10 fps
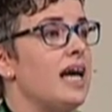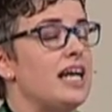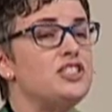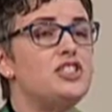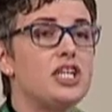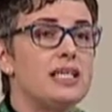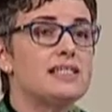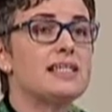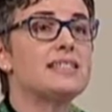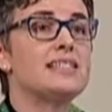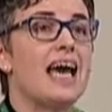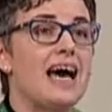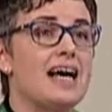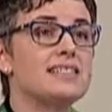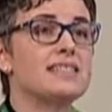And Jesus
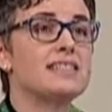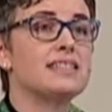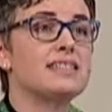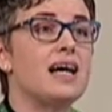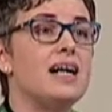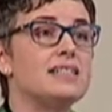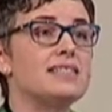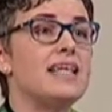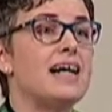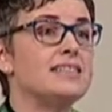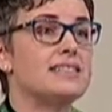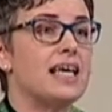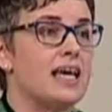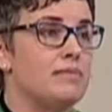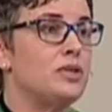asks us that
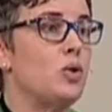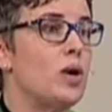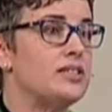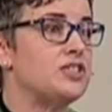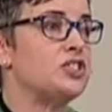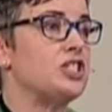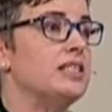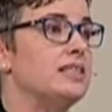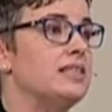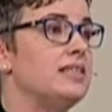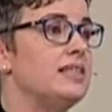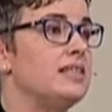same question.